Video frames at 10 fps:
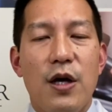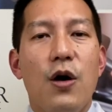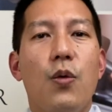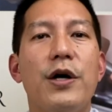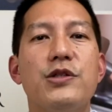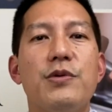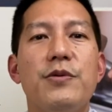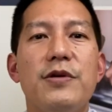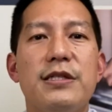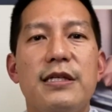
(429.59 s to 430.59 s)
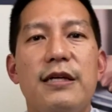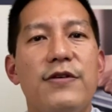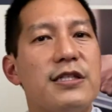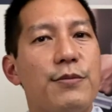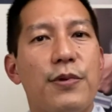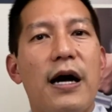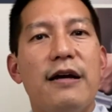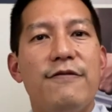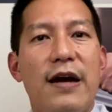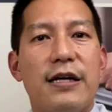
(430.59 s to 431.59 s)
Once we receive a supply
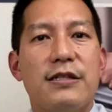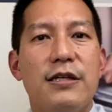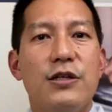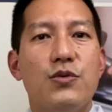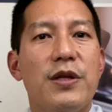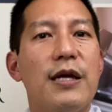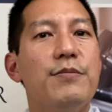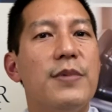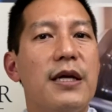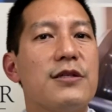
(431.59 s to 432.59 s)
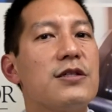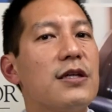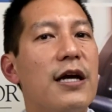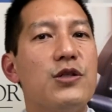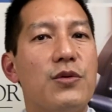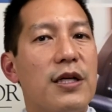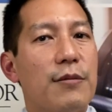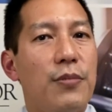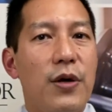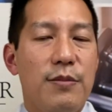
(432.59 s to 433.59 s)
of vaccines, we then begin scheduling
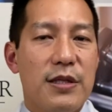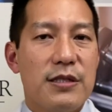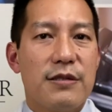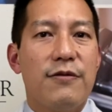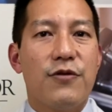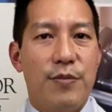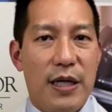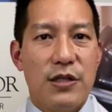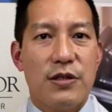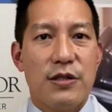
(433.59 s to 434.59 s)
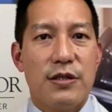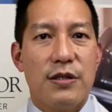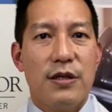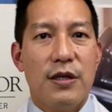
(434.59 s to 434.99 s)
appointments for patients.